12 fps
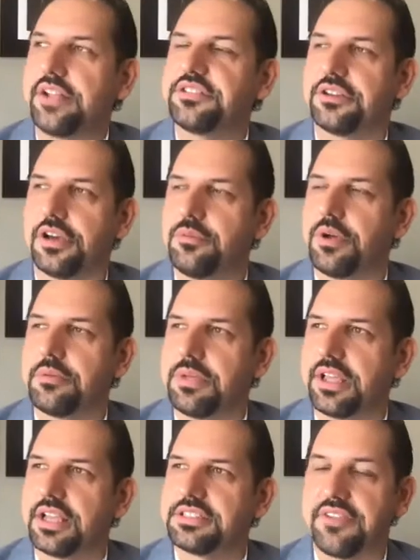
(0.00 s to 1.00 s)
a good one,
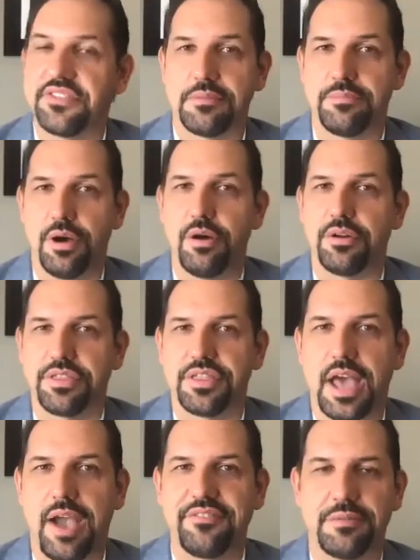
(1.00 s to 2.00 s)
because I've done both.
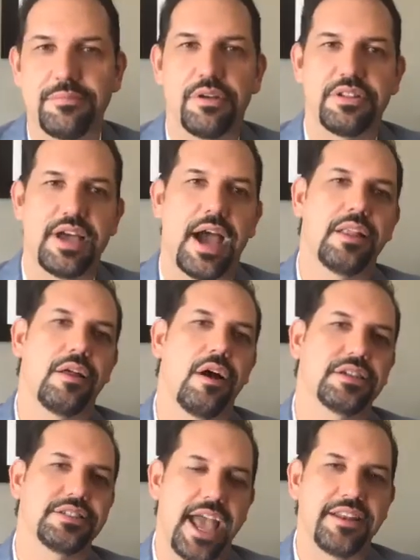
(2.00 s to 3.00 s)
I've done both dialogues
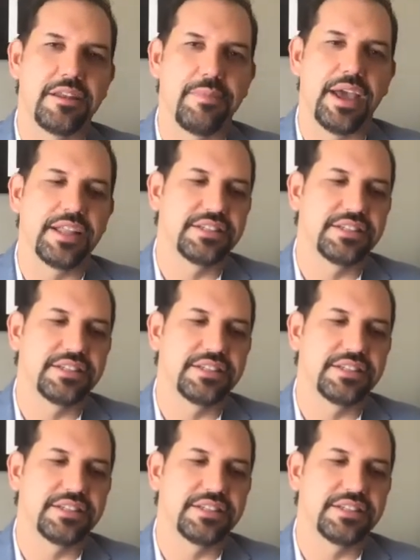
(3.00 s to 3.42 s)
and debates.